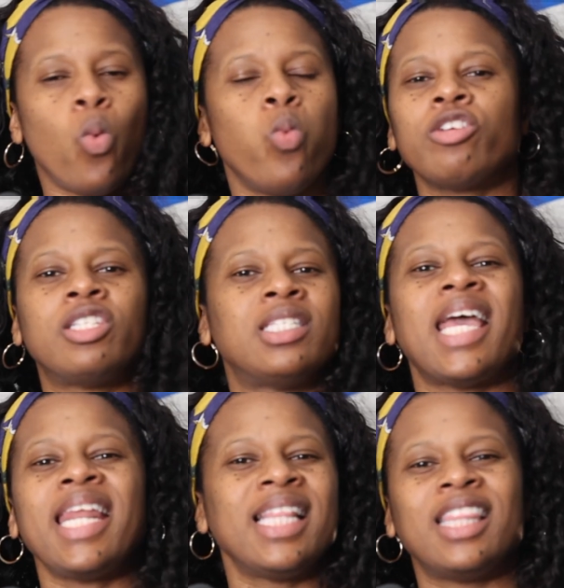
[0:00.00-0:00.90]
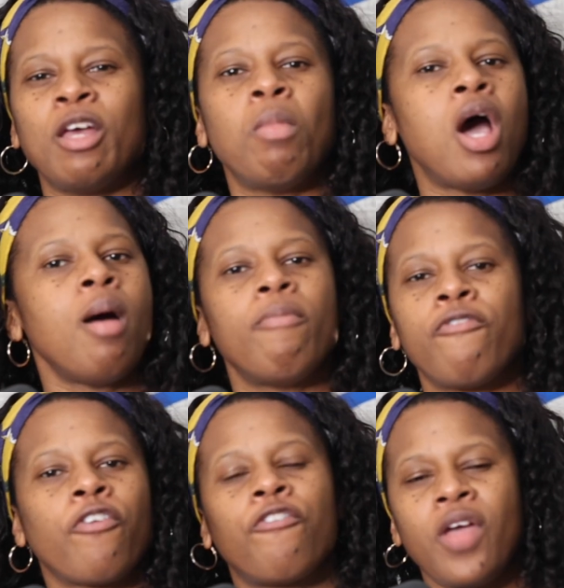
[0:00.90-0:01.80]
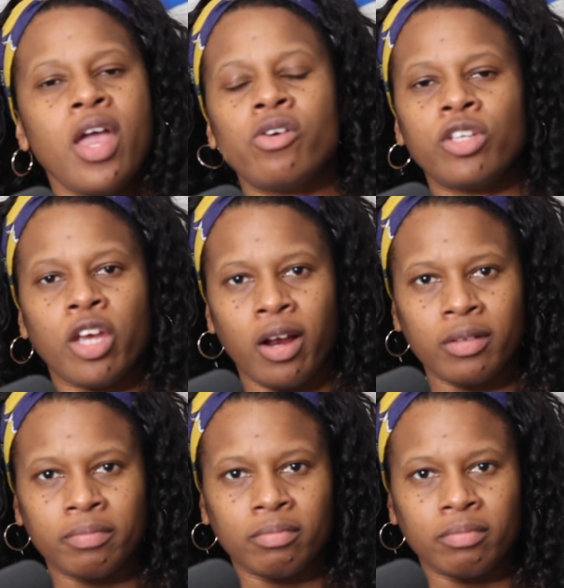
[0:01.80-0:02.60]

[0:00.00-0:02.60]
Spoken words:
we're setting them up for failure.